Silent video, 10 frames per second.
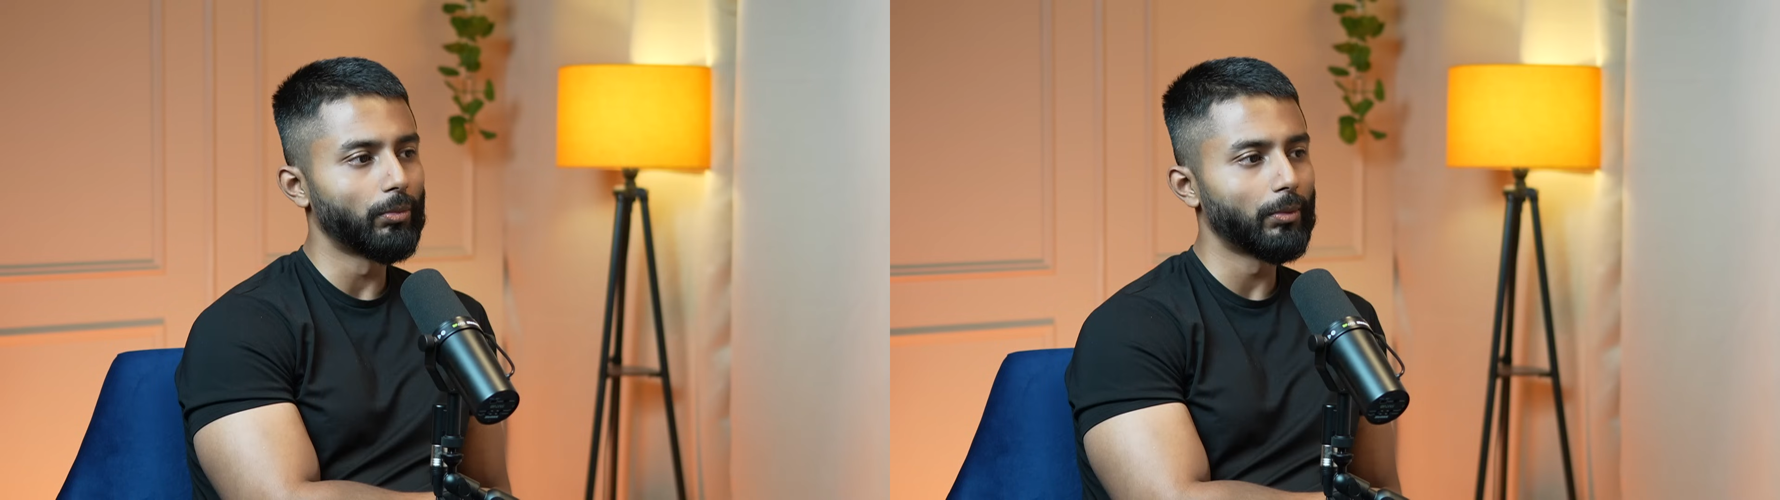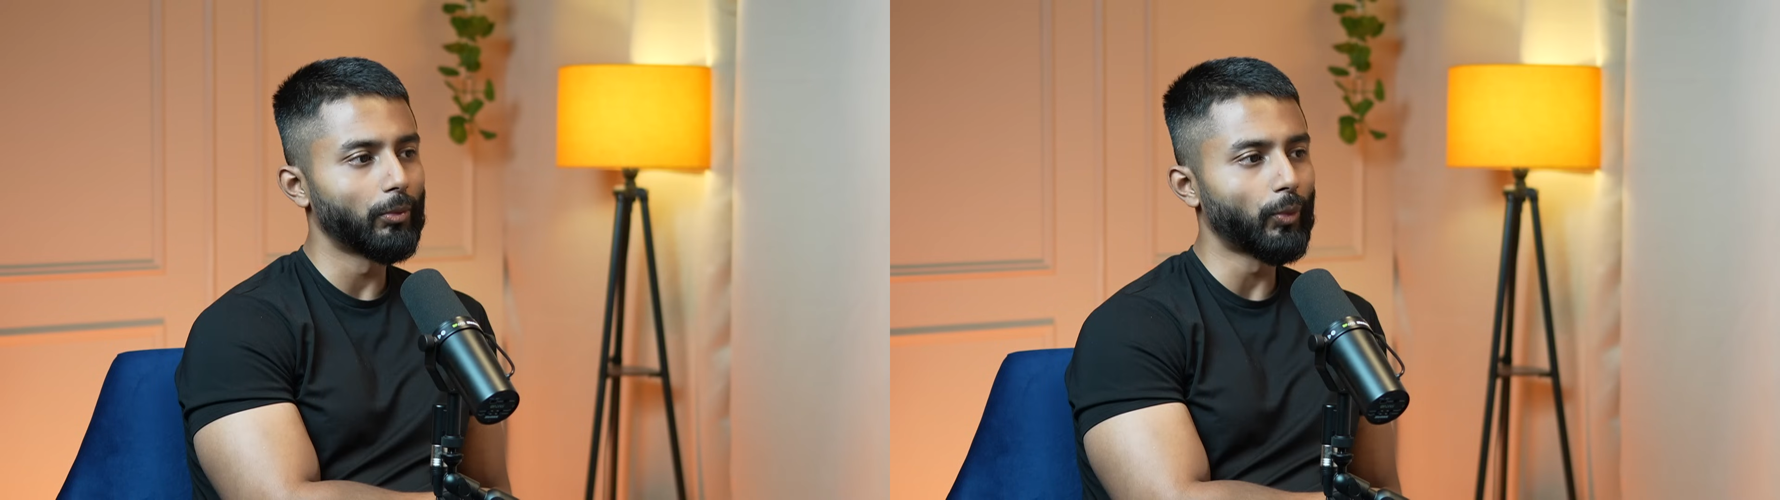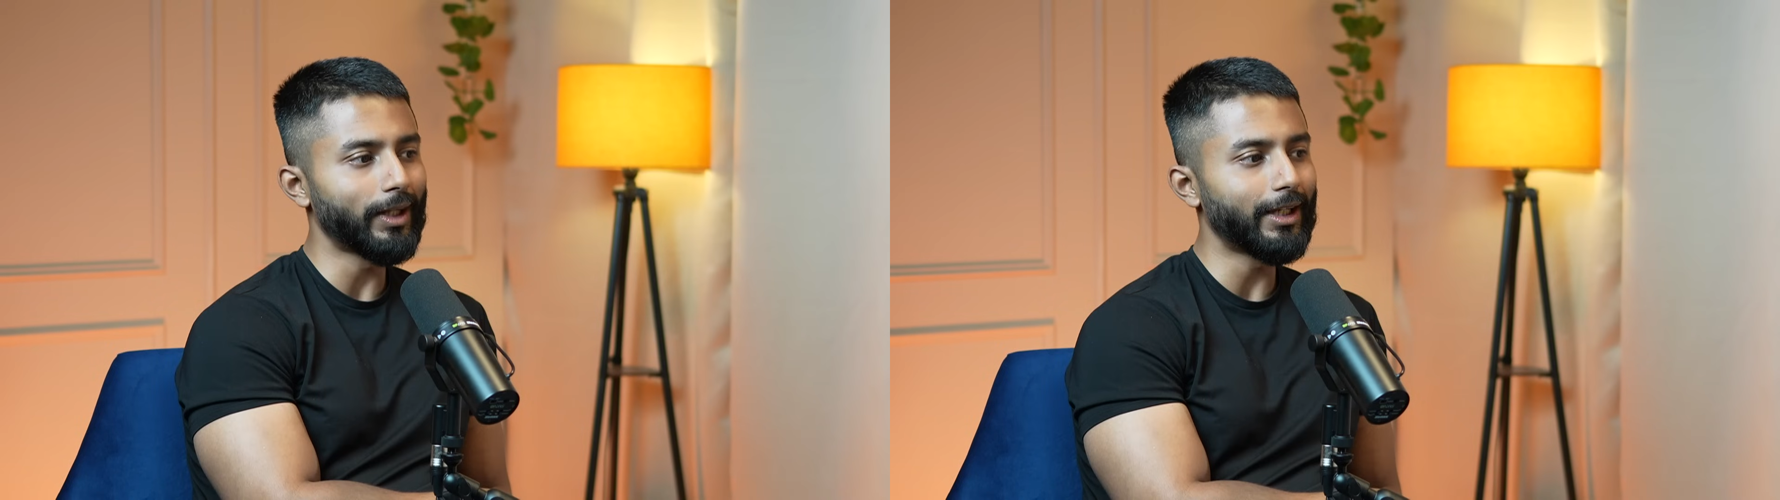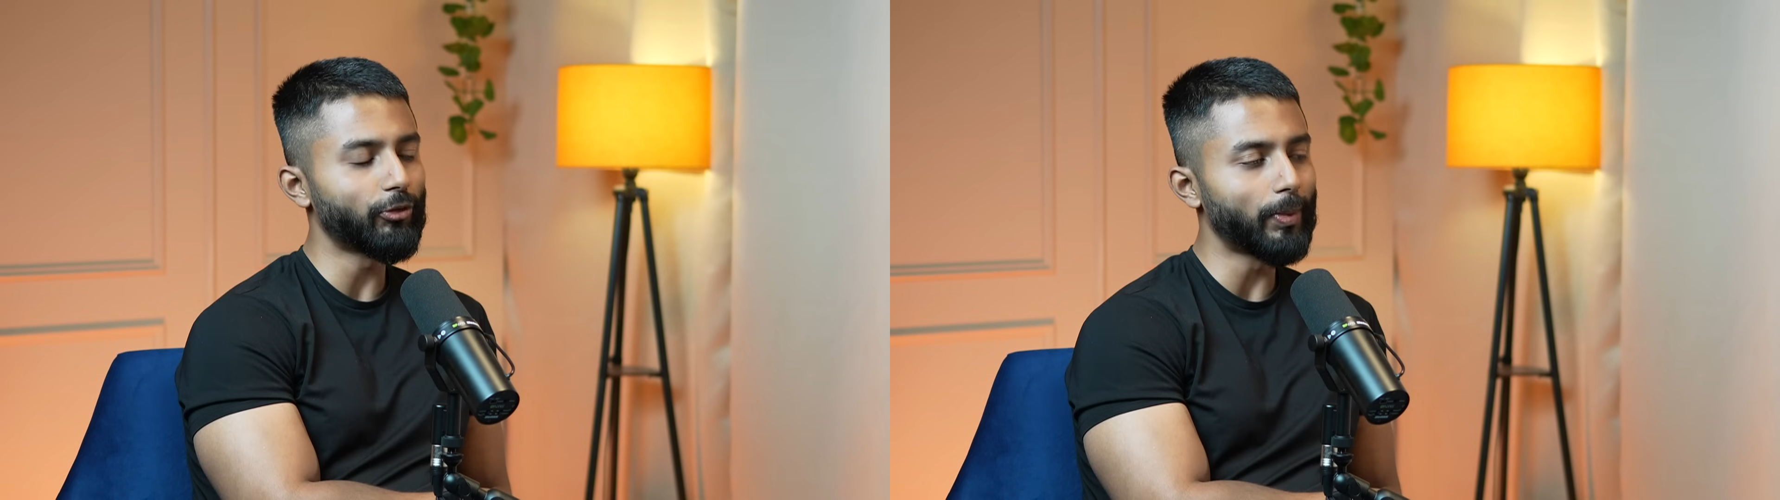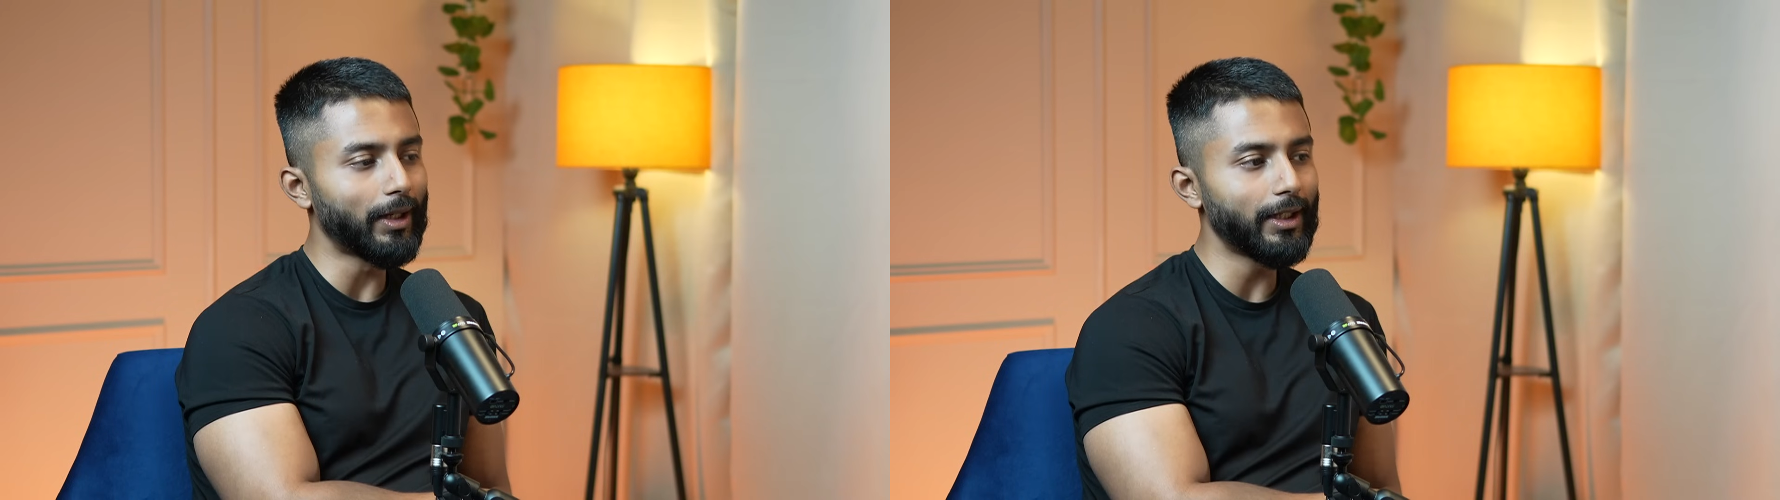while
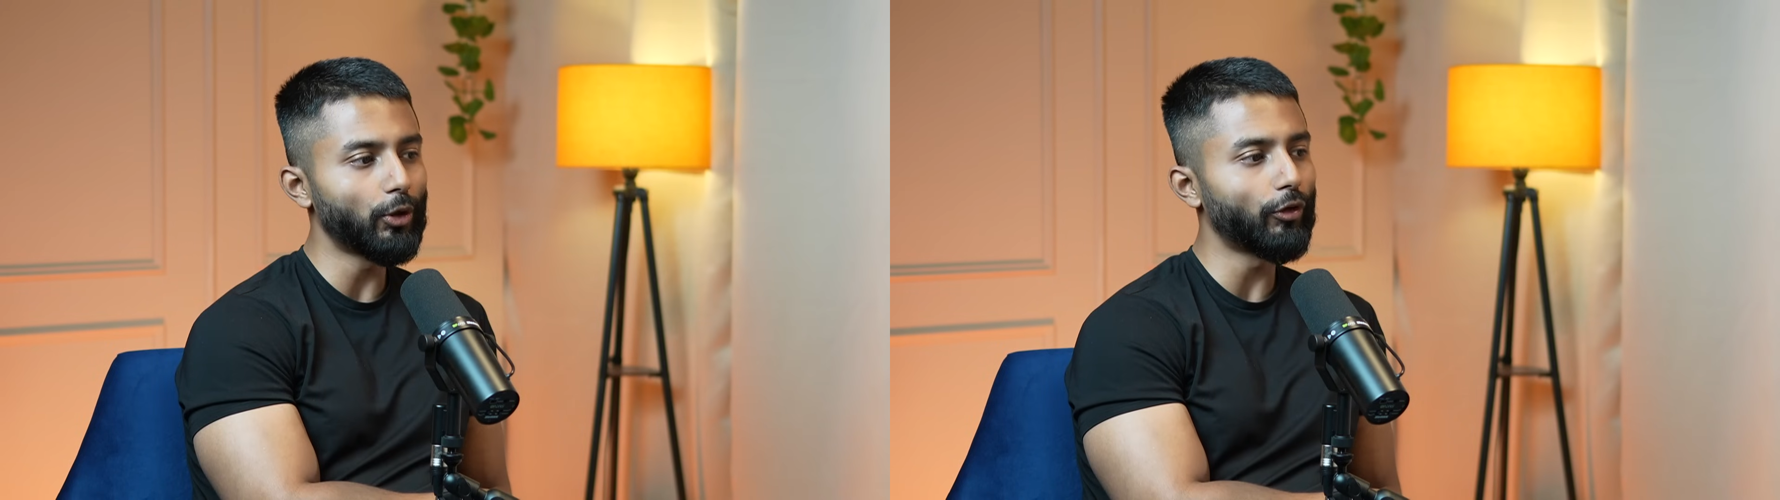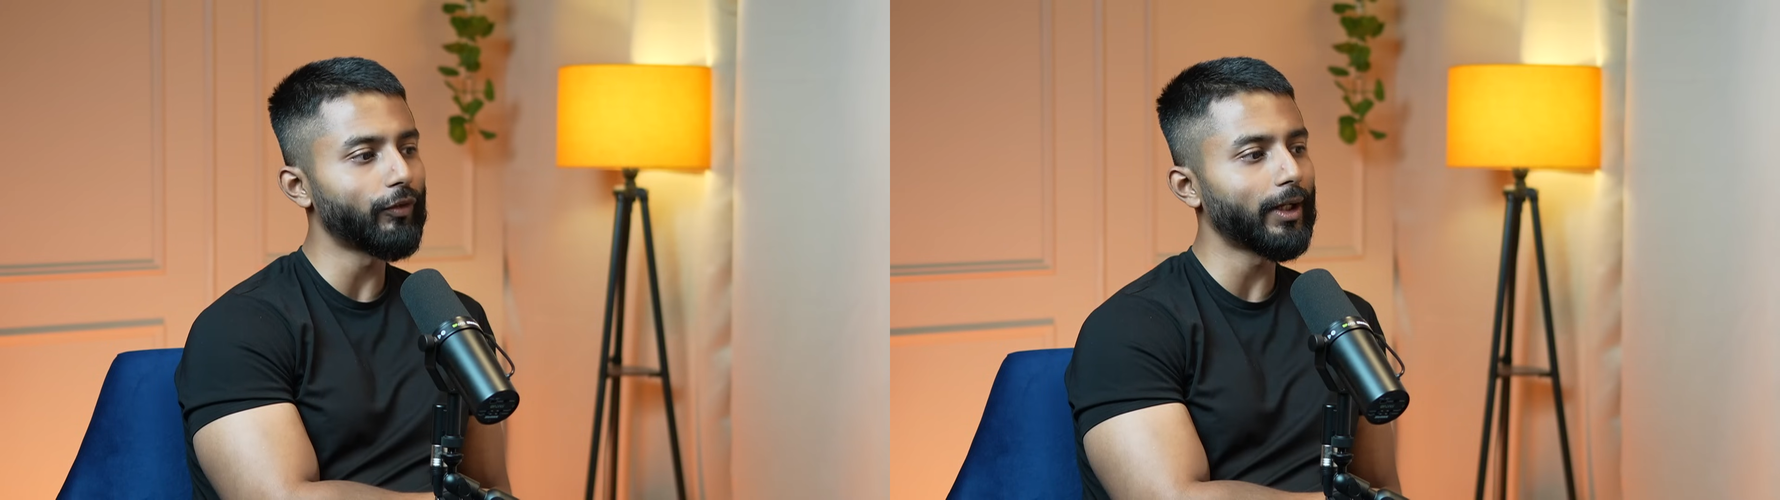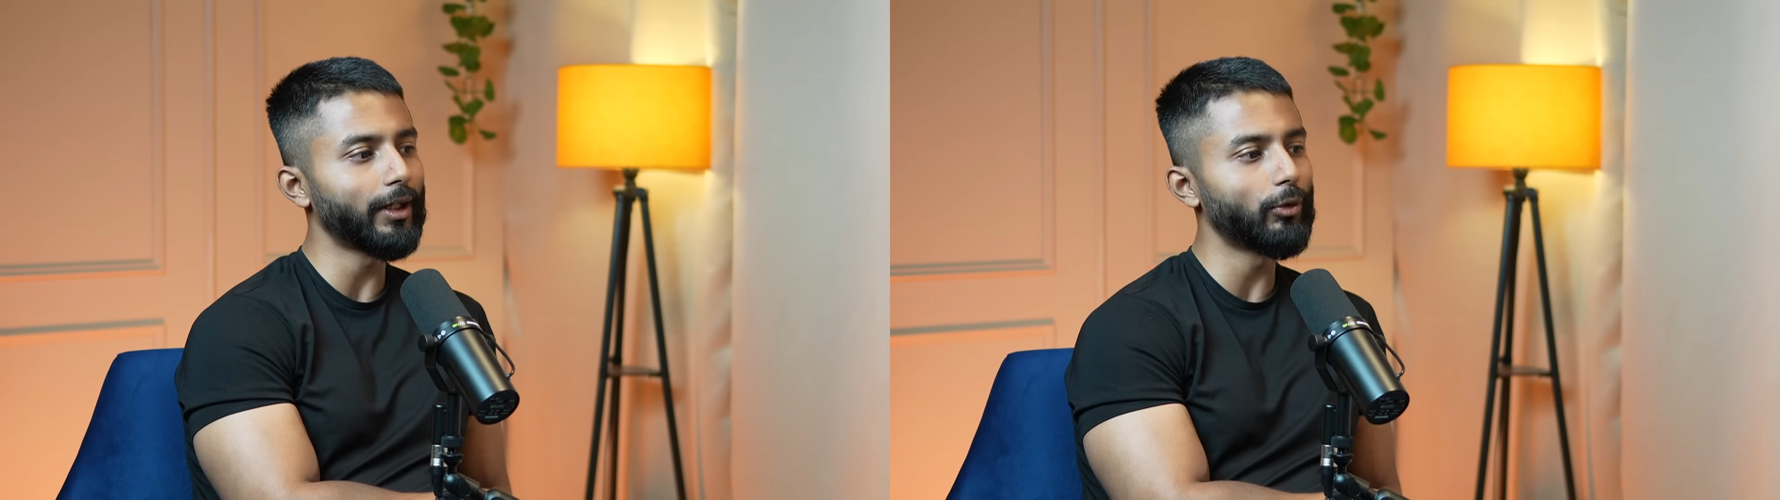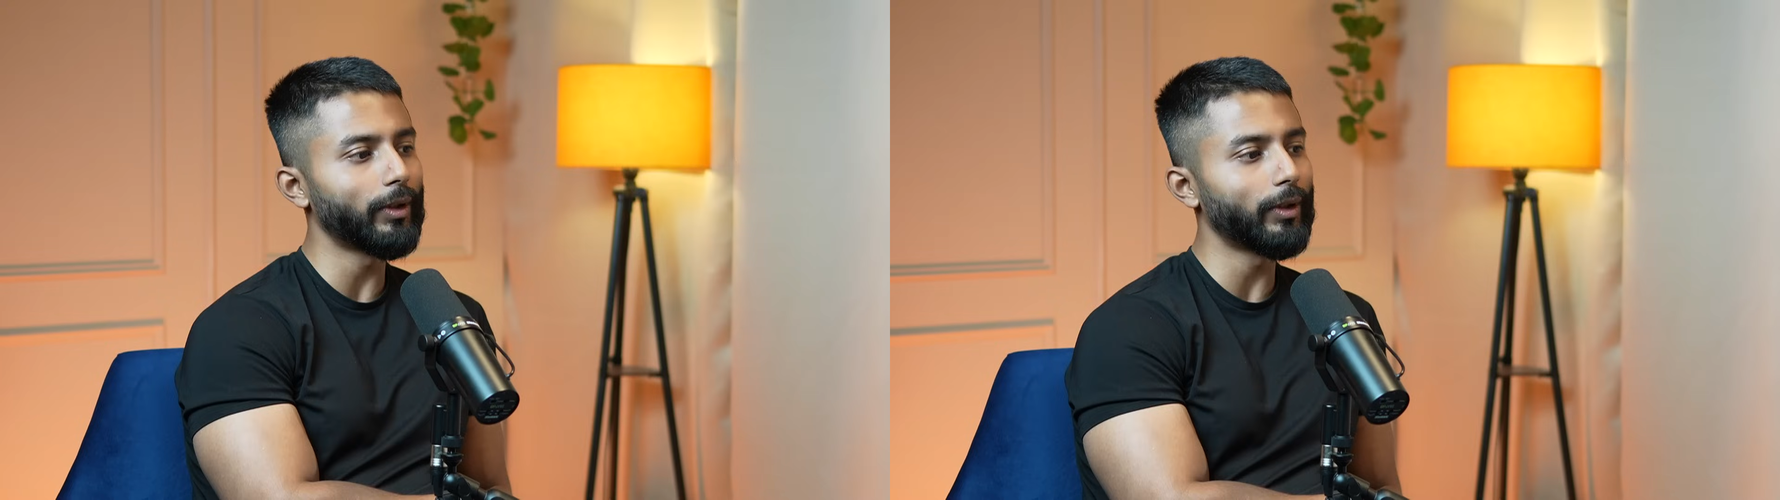expanding offline,